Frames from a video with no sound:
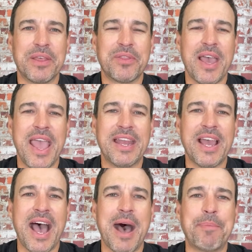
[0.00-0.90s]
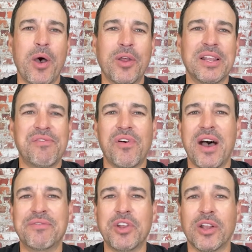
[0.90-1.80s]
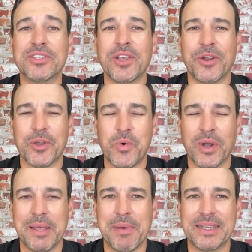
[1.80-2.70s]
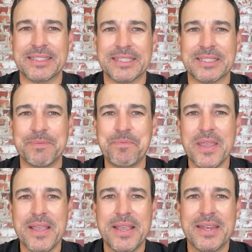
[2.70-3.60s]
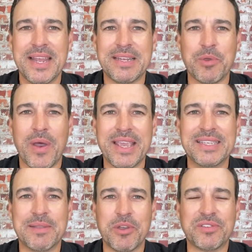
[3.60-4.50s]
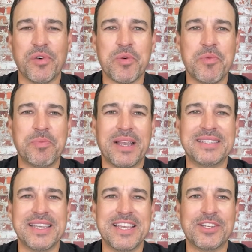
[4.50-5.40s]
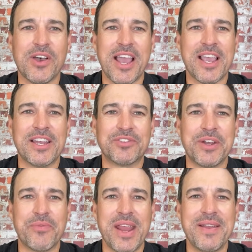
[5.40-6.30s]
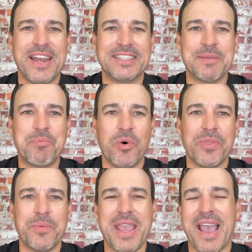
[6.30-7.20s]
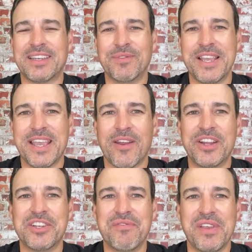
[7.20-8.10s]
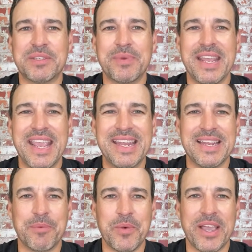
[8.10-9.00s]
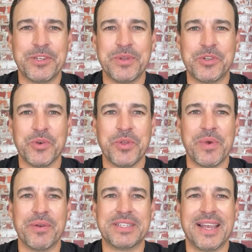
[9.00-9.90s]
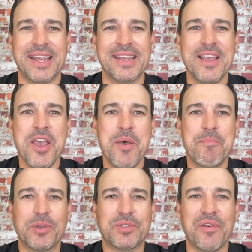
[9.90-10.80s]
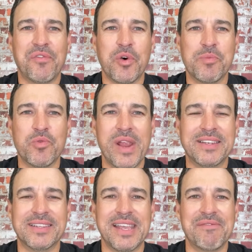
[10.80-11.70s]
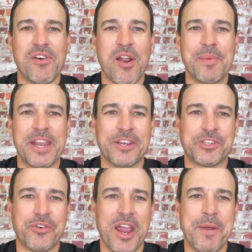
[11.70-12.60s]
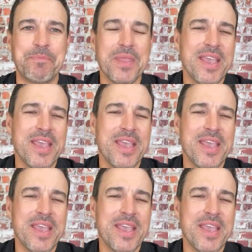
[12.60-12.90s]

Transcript: month and up only $5 on a quarterly basis. Now, WA is the most affordable place in the entire country to rent, and it's important that we actively encourage investment in WA to ensure that we retain most affordable rental environment in Australia.